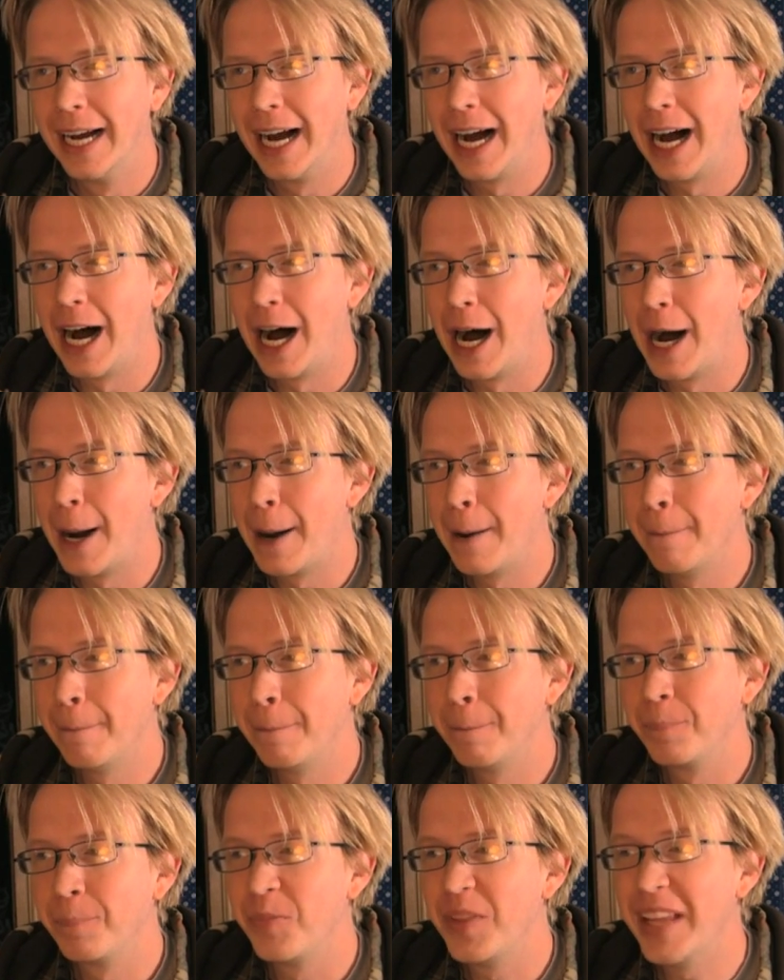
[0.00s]

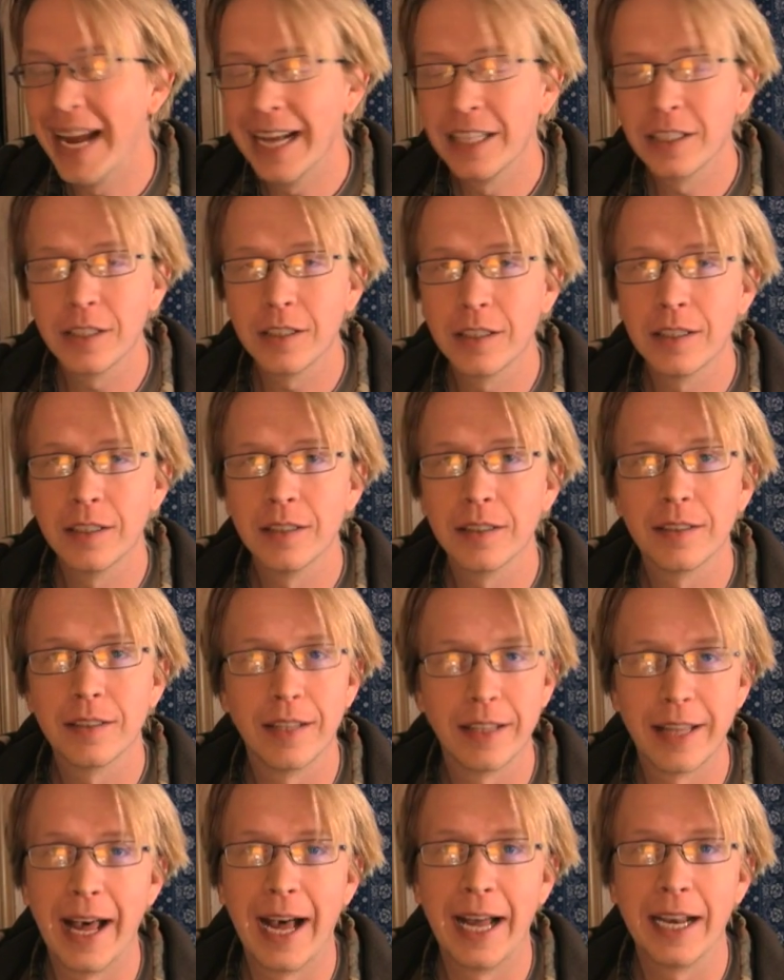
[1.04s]
The answer
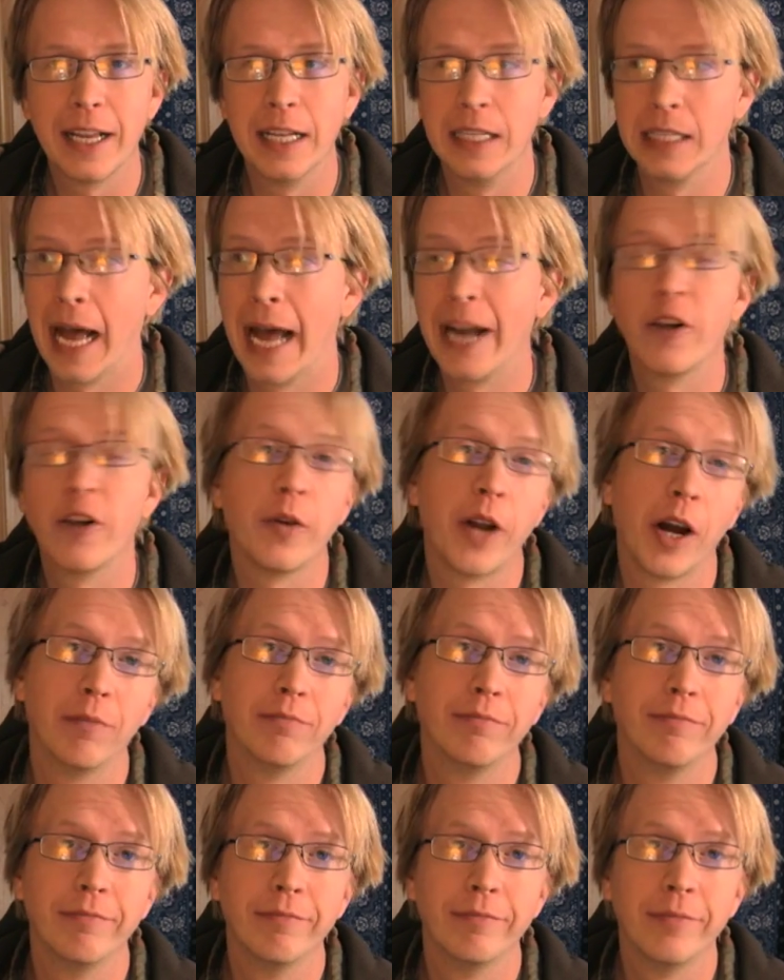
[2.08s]
to that is, I don't know.
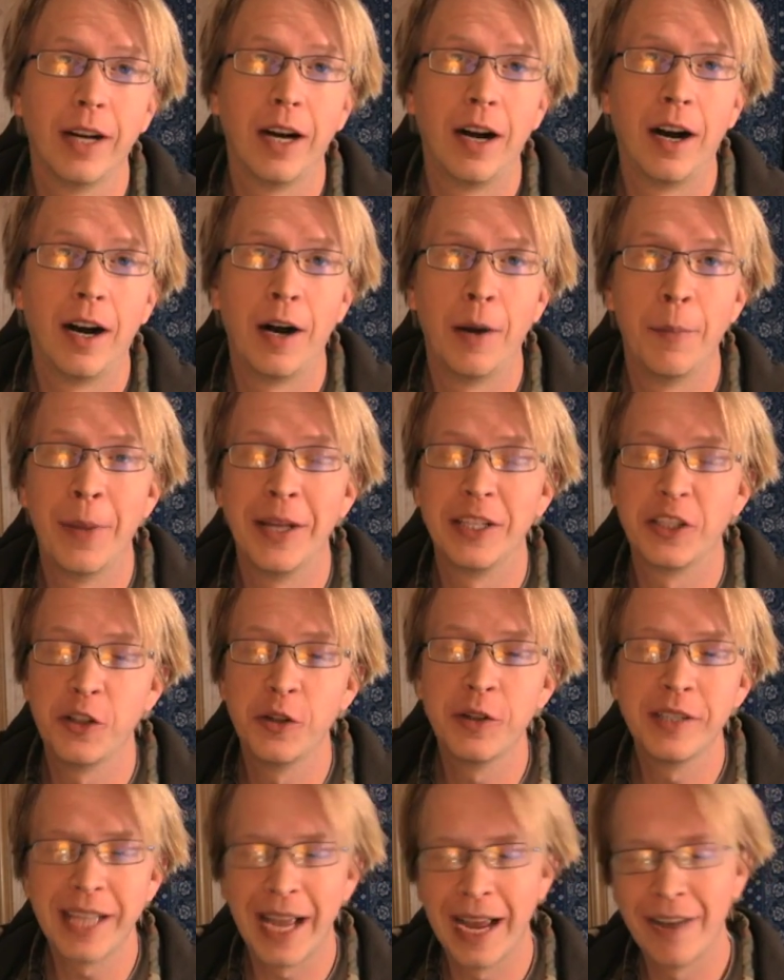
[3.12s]
As
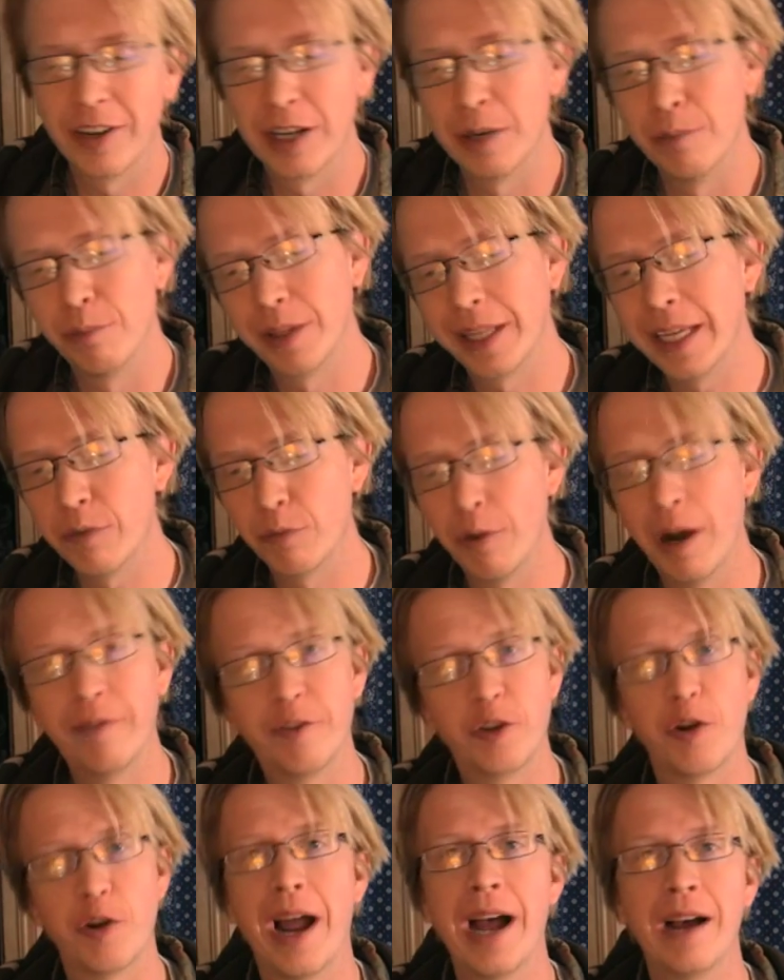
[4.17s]
soon as I complete
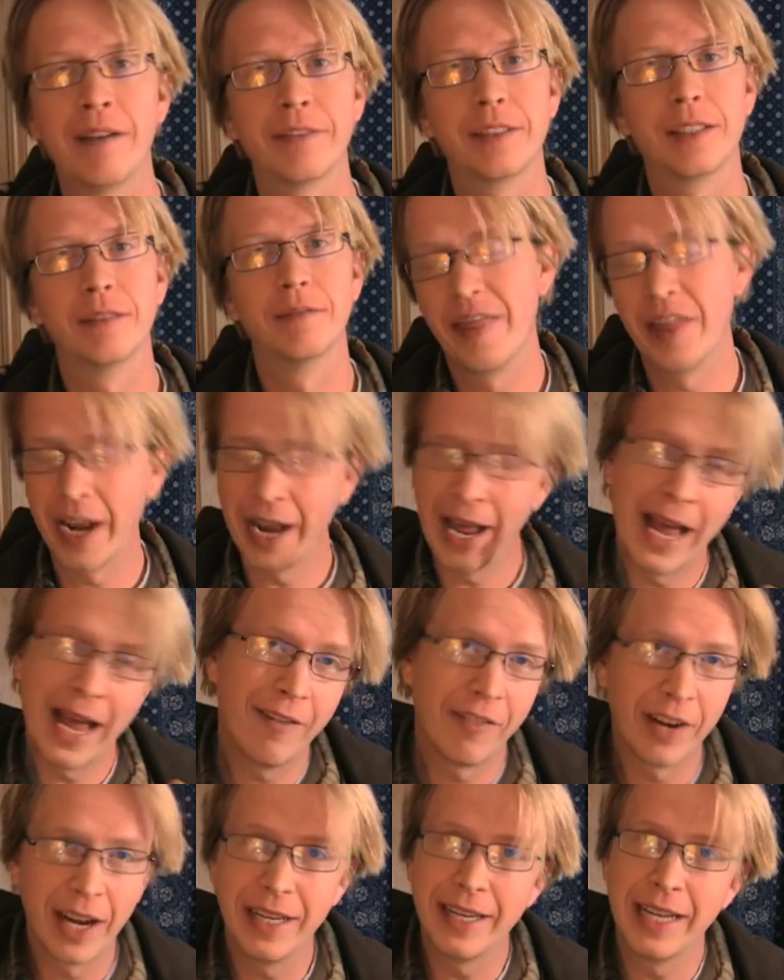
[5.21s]
rough draft, then I
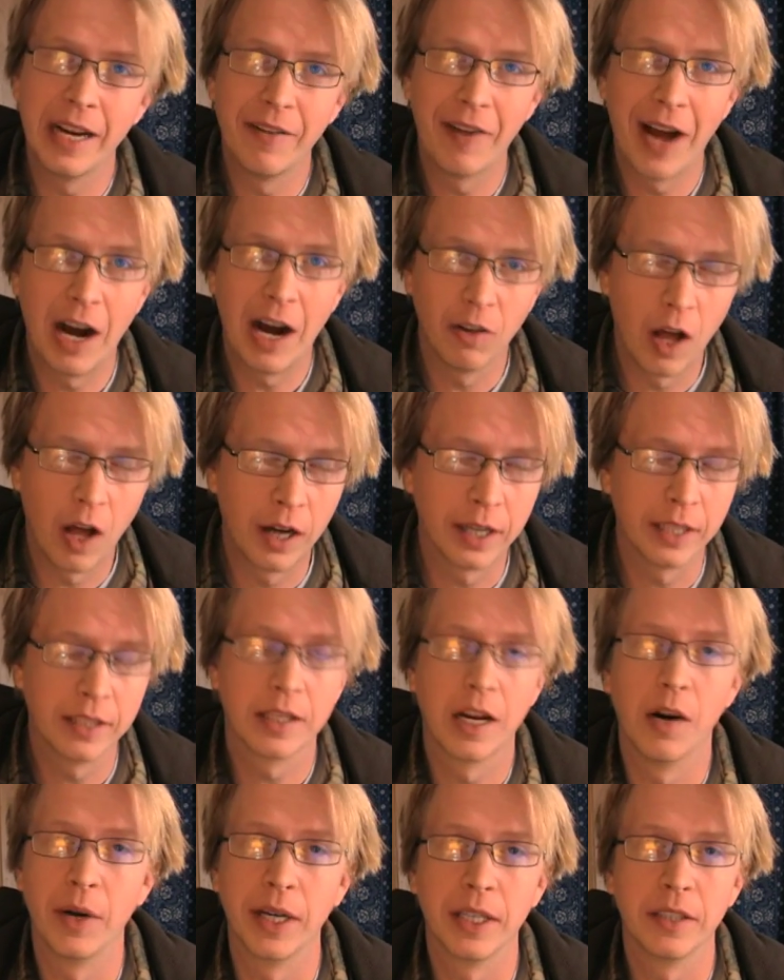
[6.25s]
have an idea of how long it's
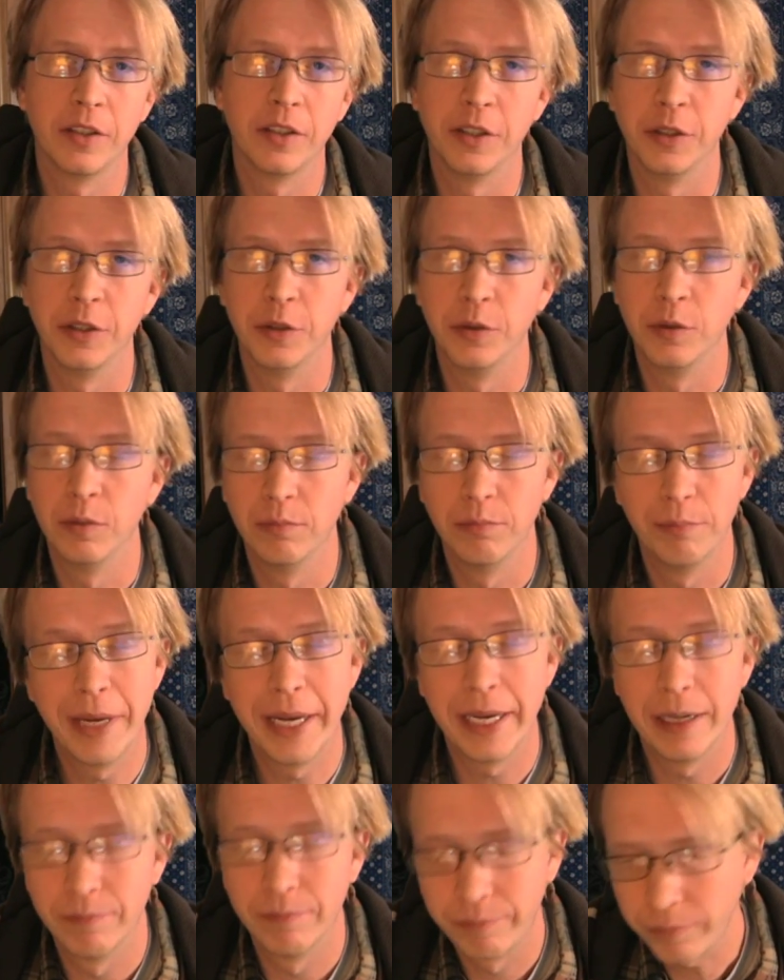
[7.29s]
going to
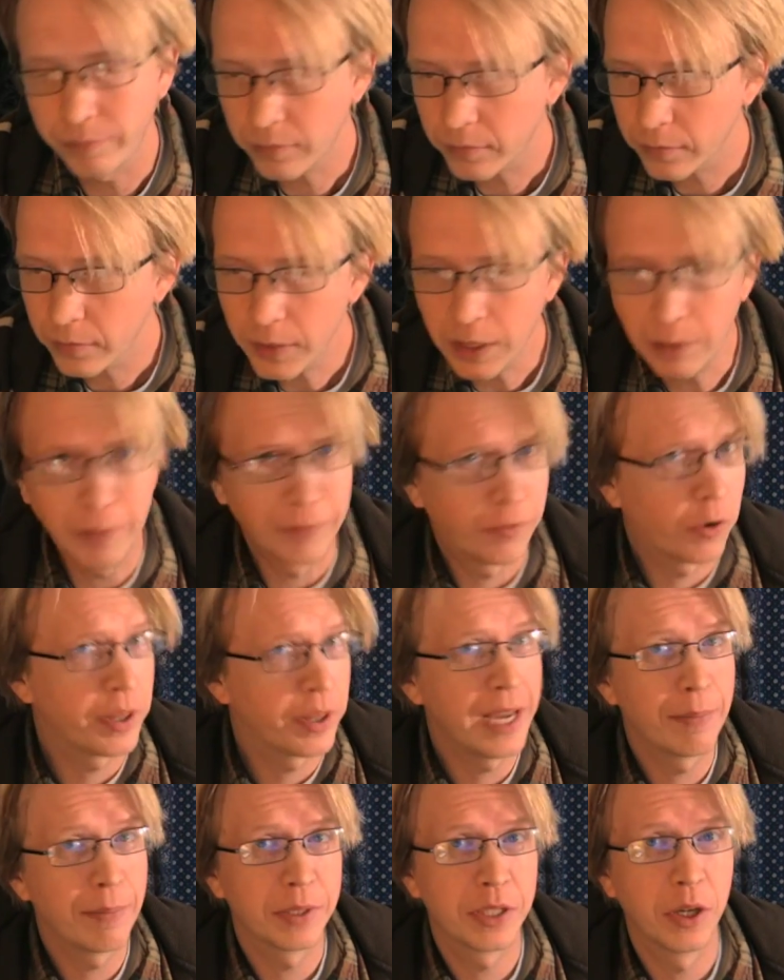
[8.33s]
be before
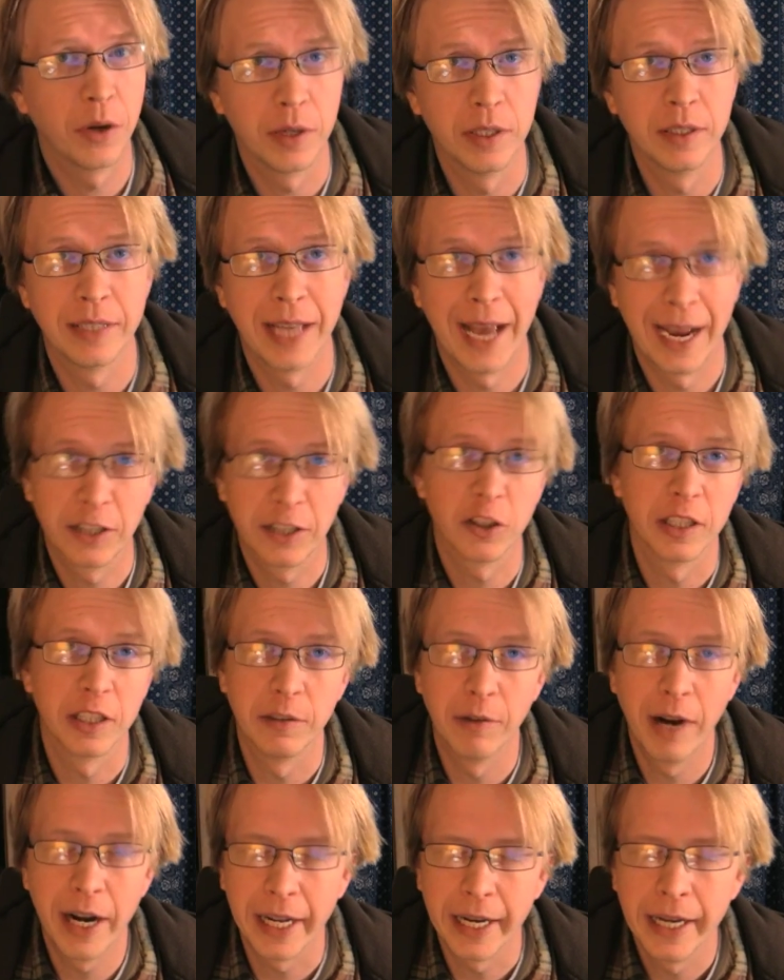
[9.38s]
the episode is actually
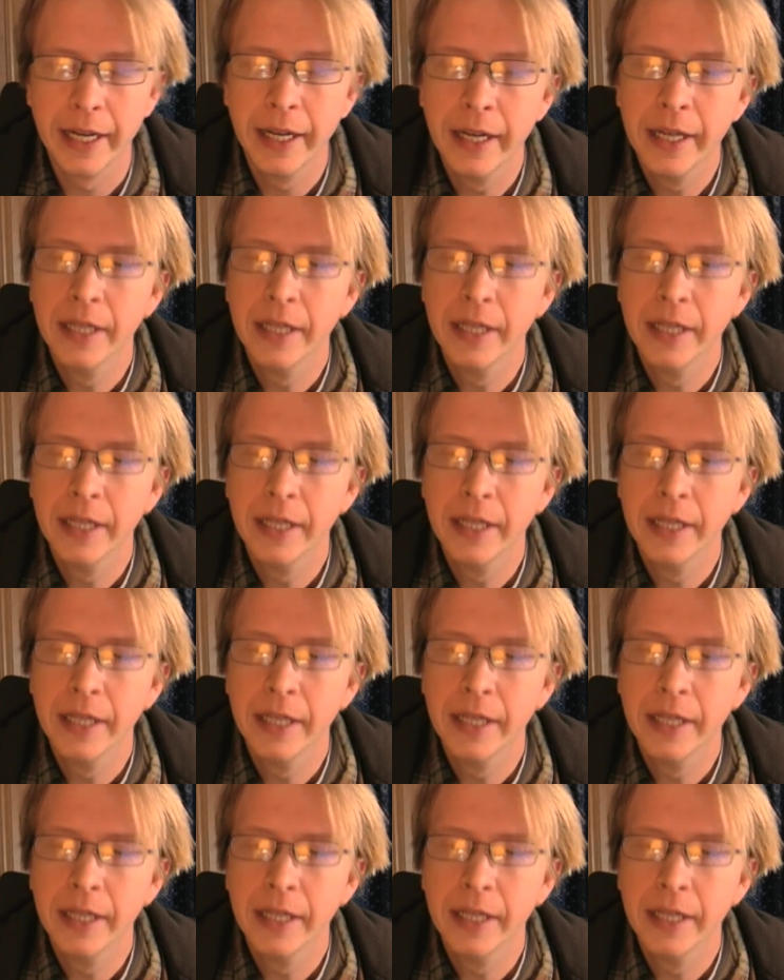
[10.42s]
ready.